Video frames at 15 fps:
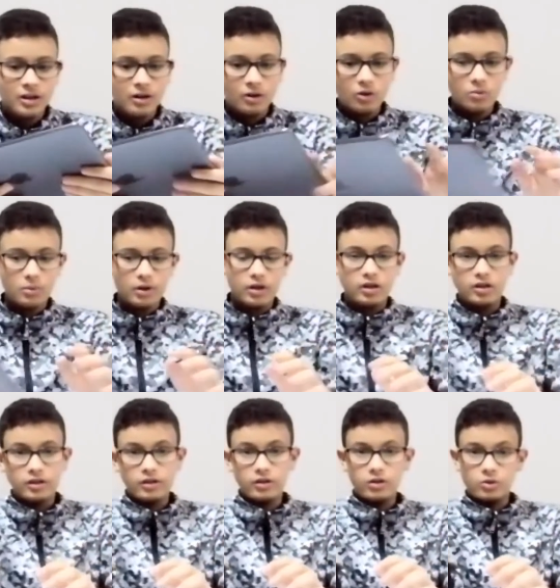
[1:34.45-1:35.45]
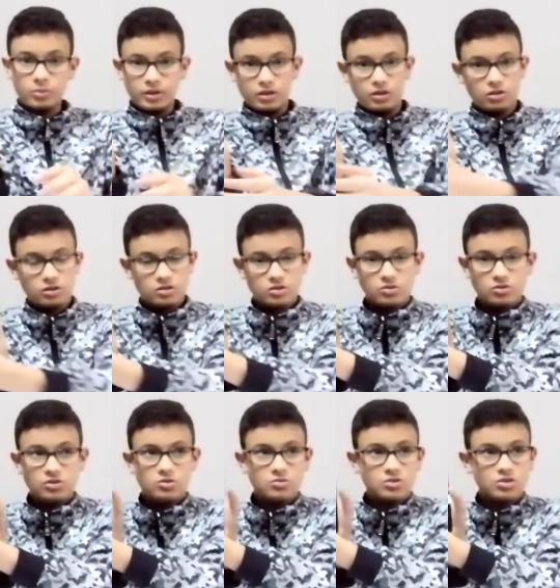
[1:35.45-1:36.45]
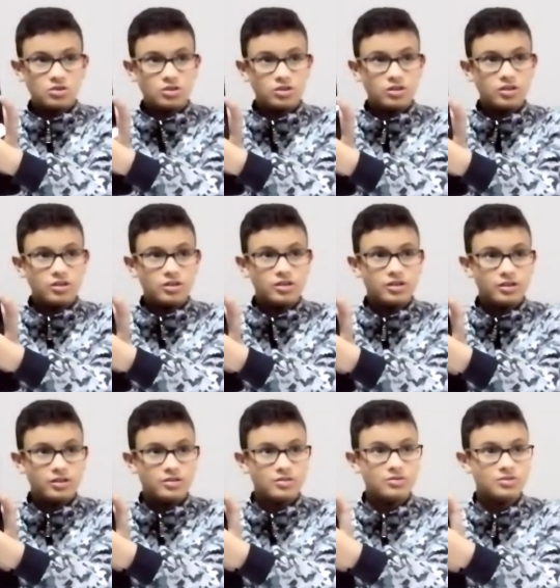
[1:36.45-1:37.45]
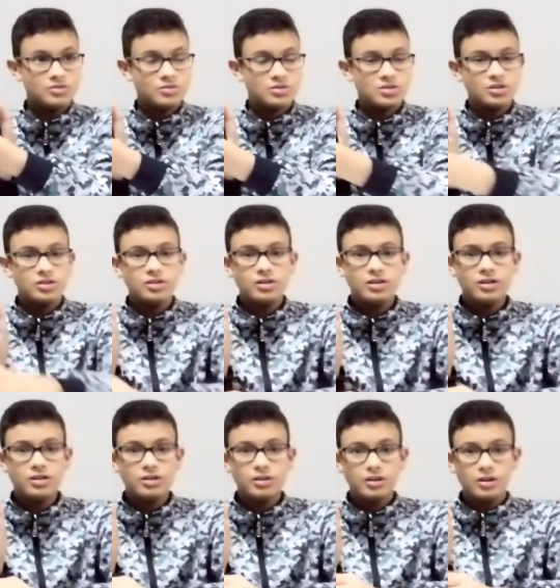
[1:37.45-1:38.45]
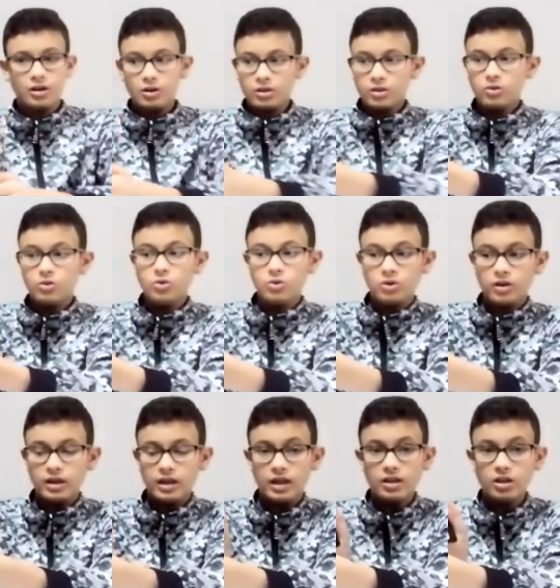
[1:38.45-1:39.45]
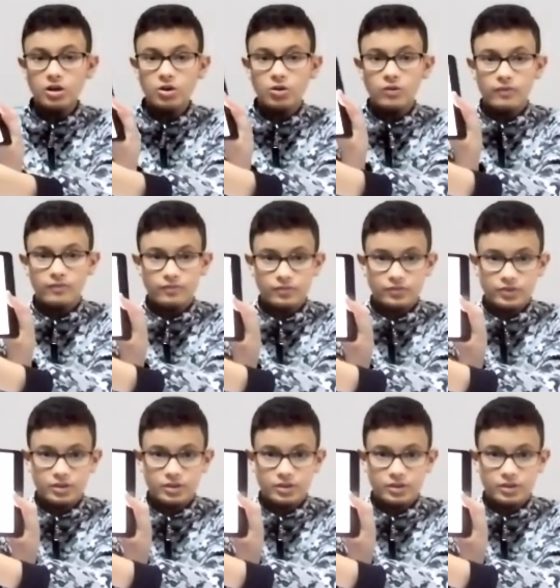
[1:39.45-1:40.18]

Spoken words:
Oh my god, it's going to switch on. It's going to switch on. Okay, hello.